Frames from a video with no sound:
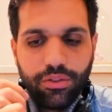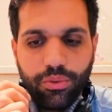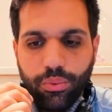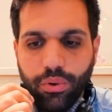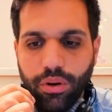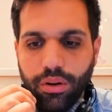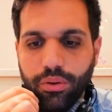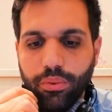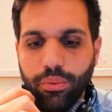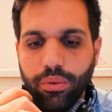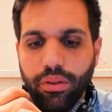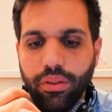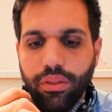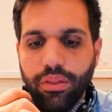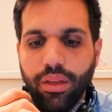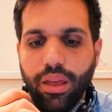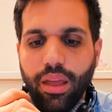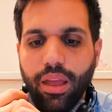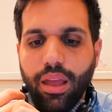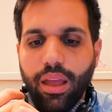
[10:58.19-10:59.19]
to work with
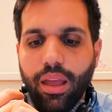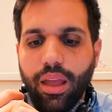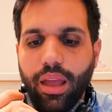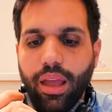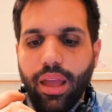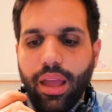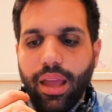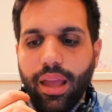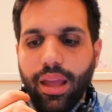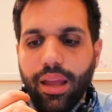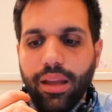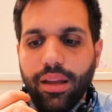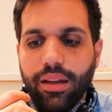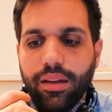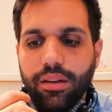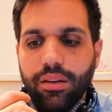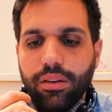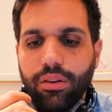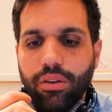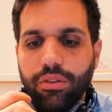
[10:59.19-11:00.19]

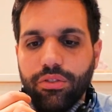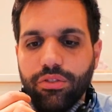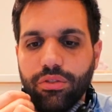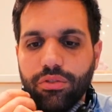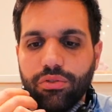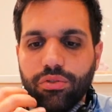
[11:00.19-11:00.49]
and also